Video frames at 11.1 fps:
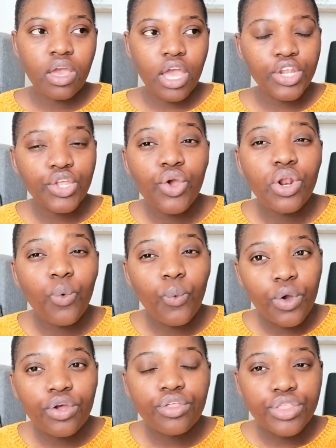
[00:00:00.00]
and you're going to
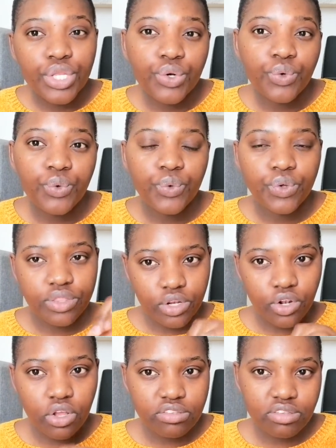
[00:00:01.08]
work through the
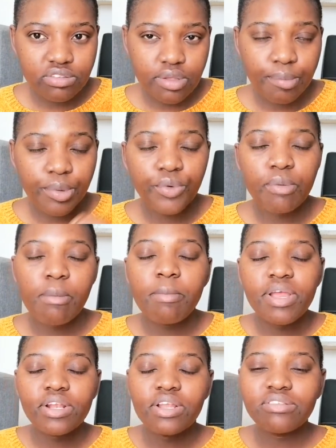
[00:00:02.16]
class example. Remember,
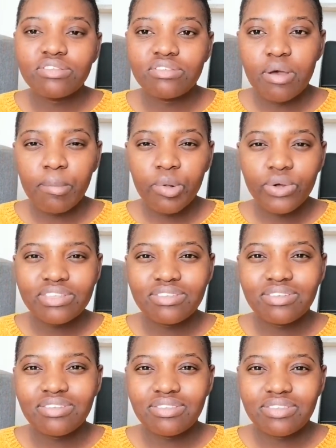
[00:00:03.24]
a class example is
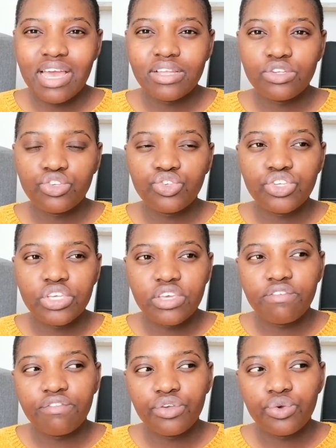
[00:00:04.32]
designed to
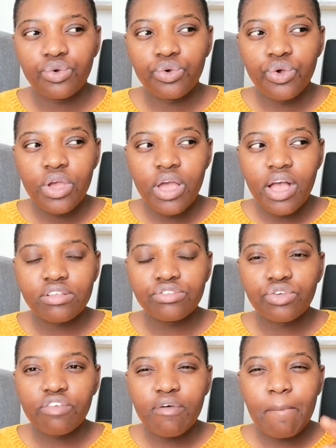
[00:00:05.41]
give you a
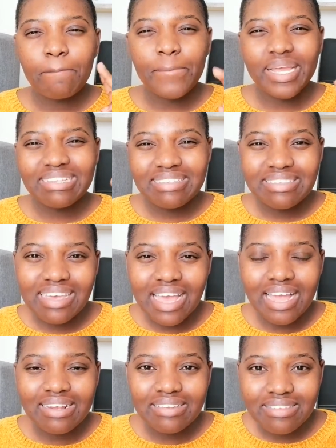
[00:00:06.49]
sort of a basic
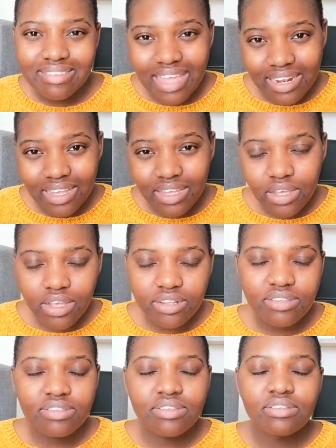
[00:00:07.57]
understanding.
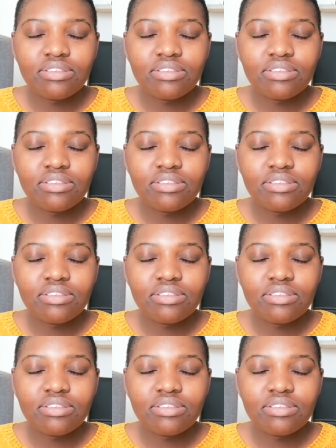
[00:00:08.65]
It's